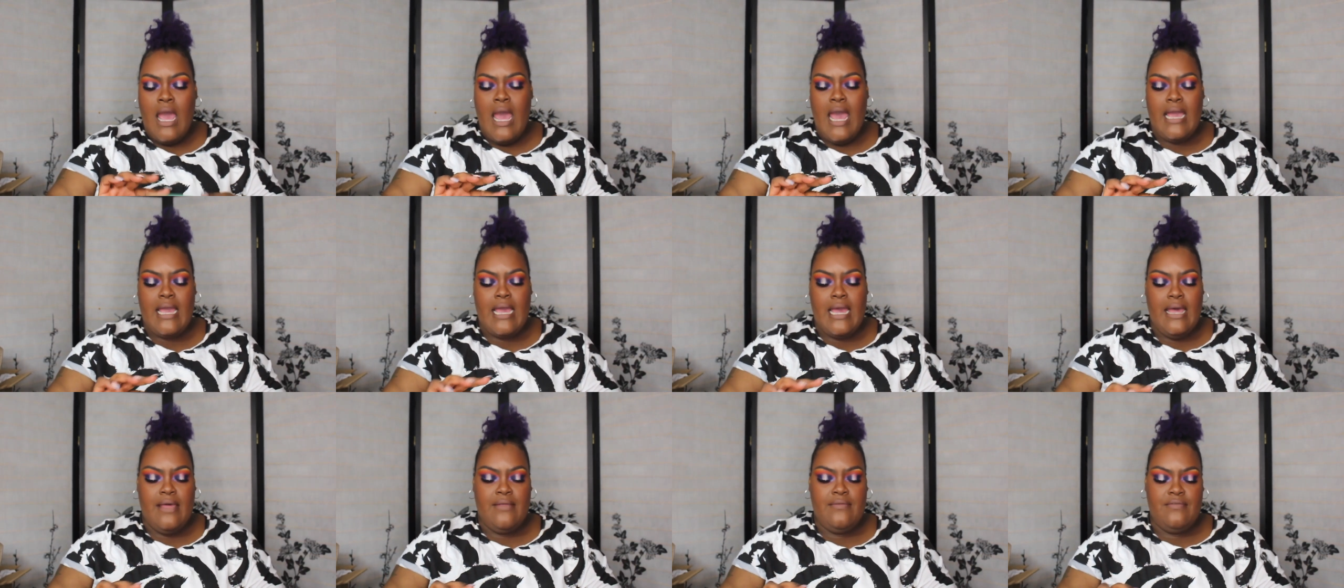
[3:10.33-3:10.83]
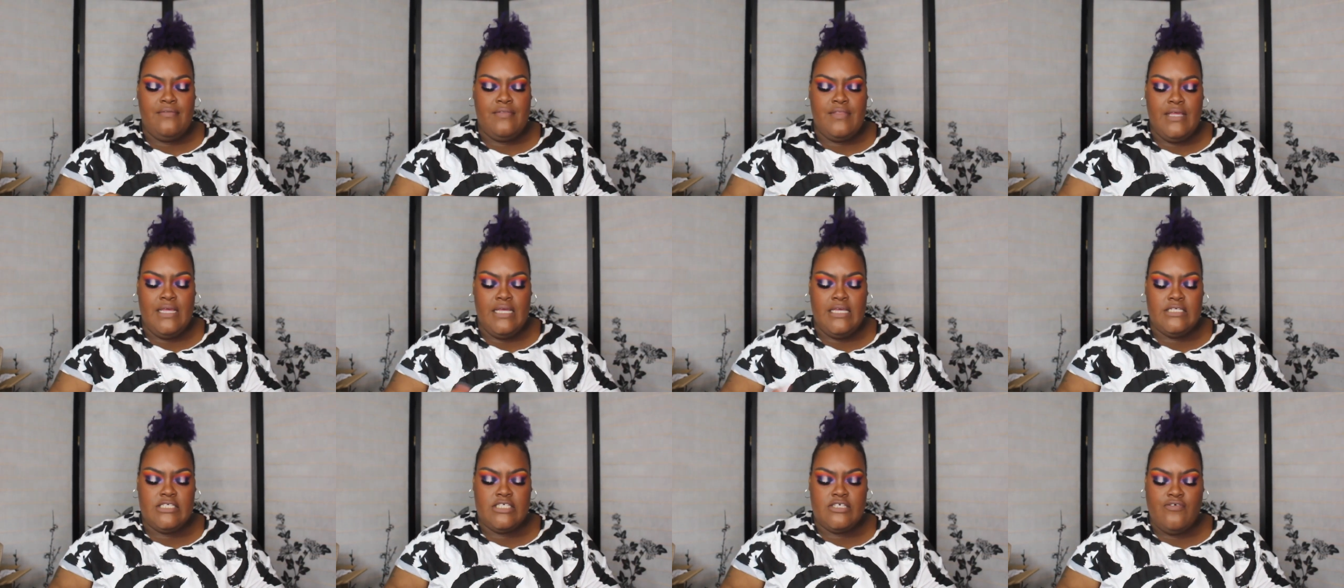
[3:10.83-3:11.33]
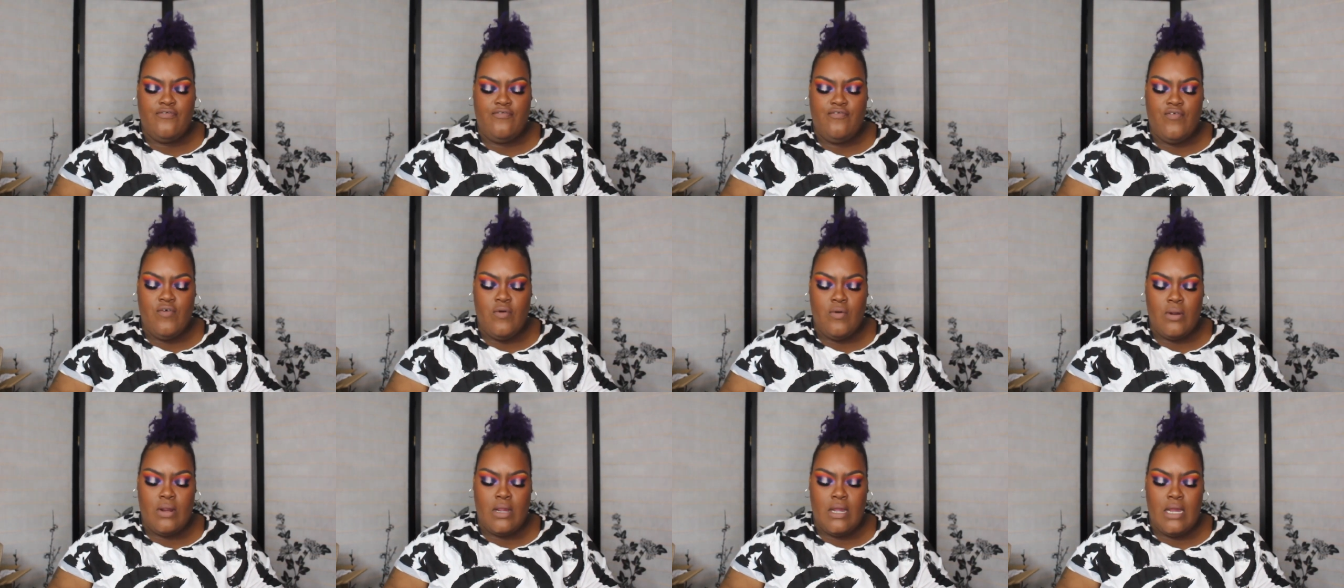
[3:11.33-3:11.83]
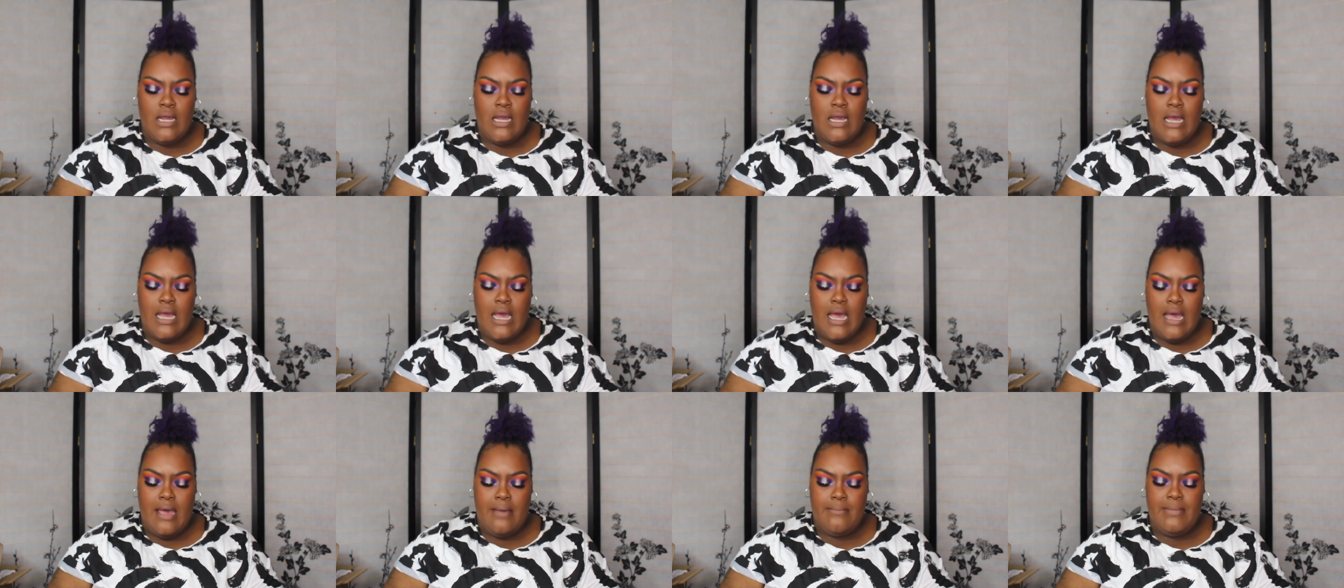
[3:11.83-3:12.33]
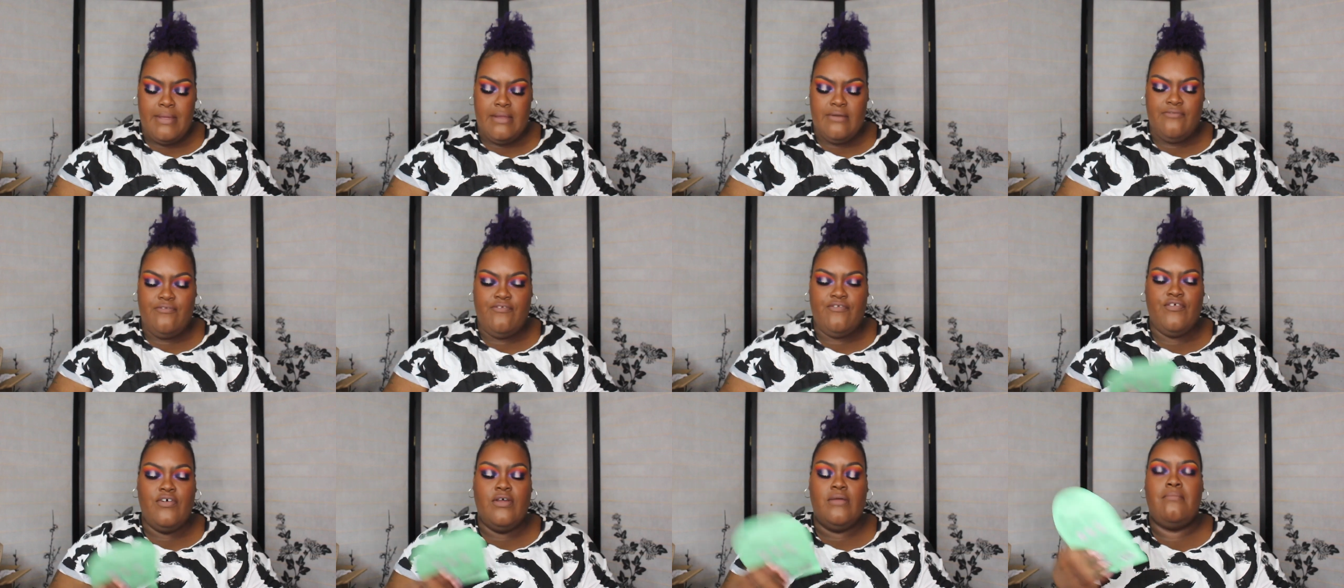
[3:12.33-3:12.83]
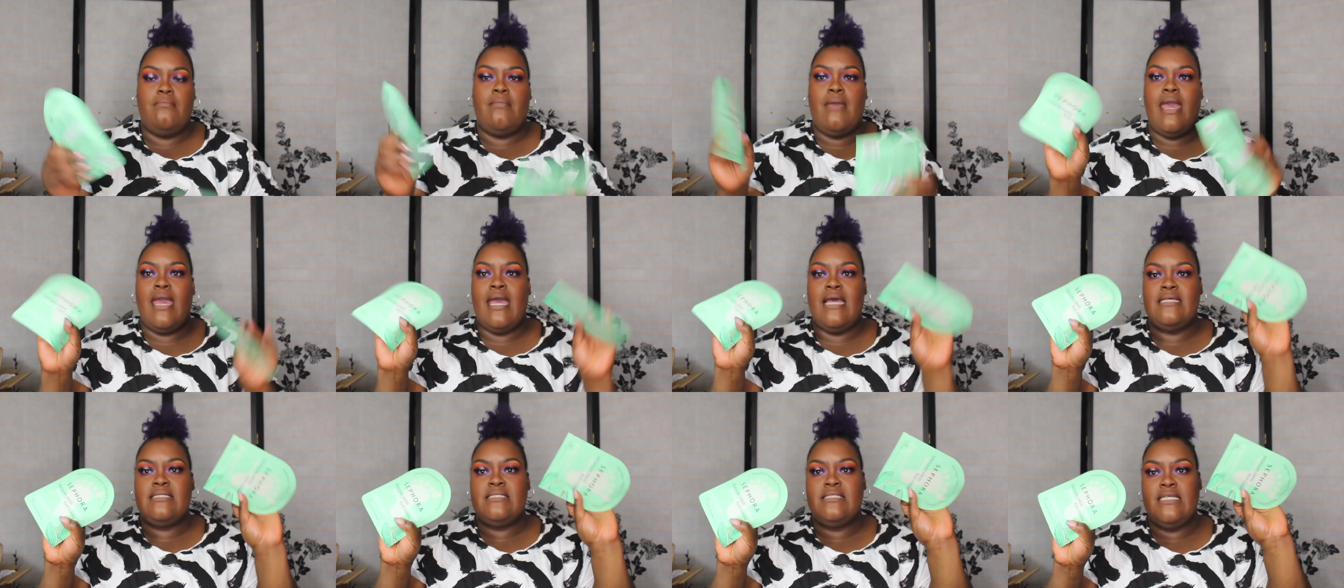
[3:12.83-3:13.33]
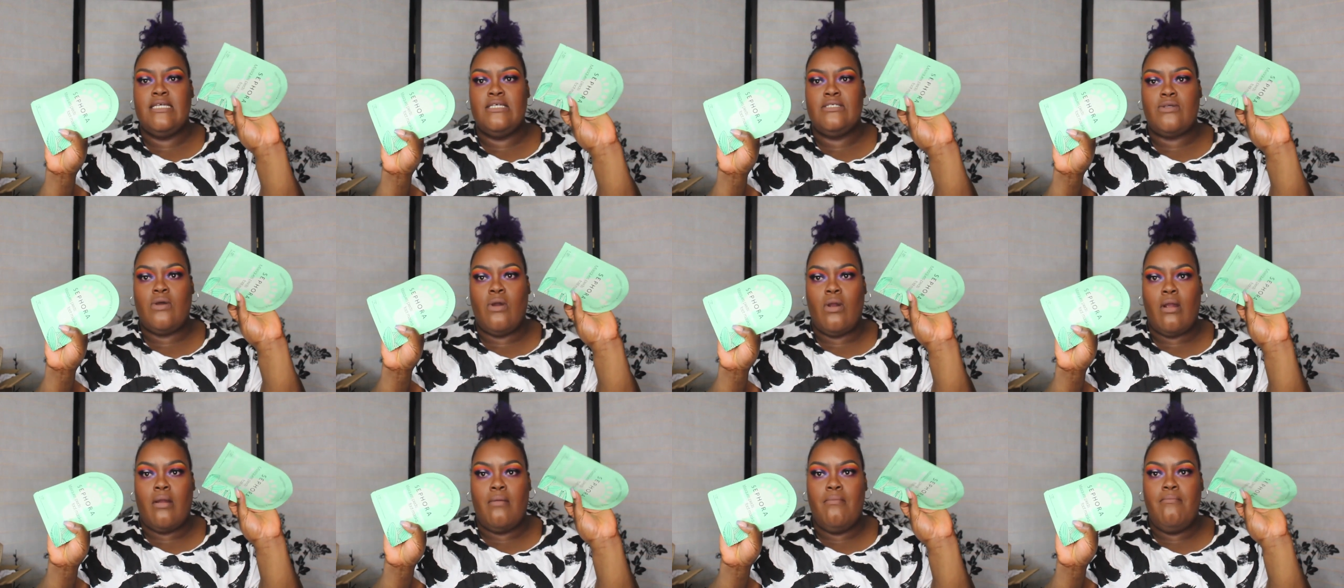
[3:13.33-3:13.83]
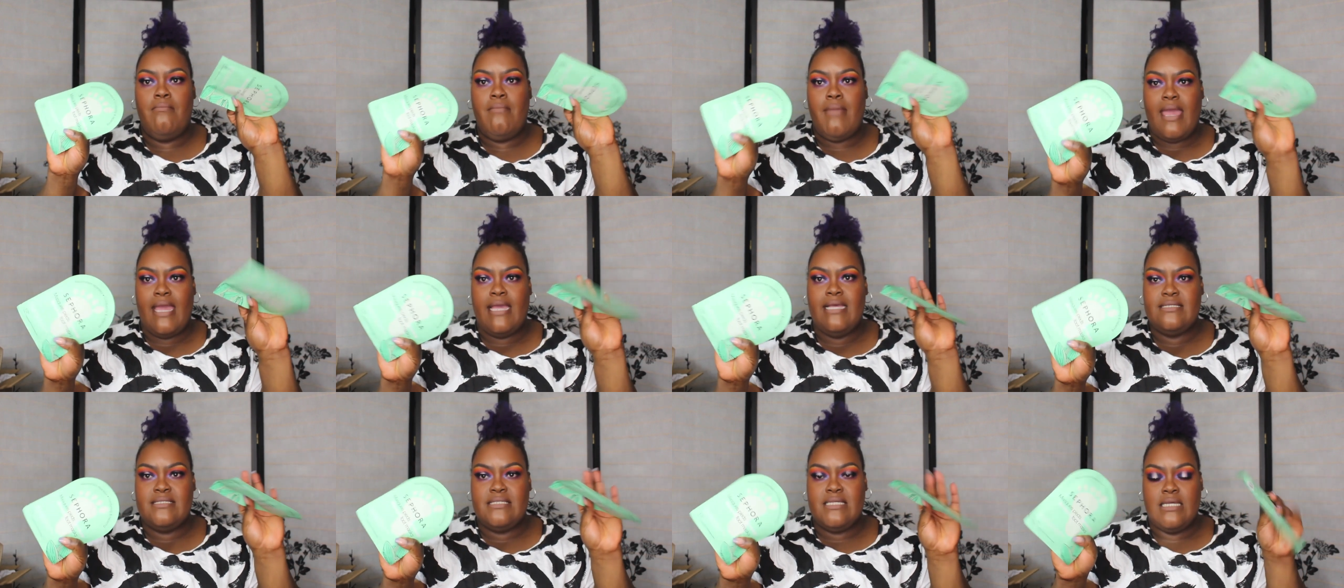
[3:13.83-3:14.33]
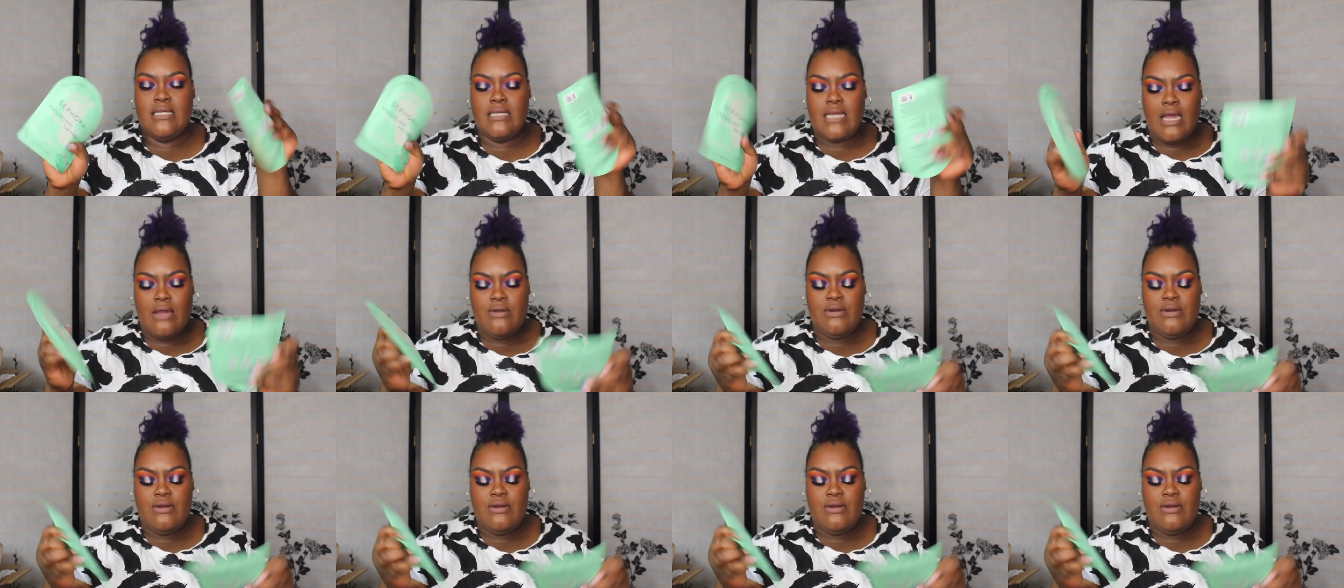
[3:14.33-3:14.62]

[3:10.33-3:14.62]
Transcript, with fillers: I got the Sephora Almond Foot Mask. These are amazing.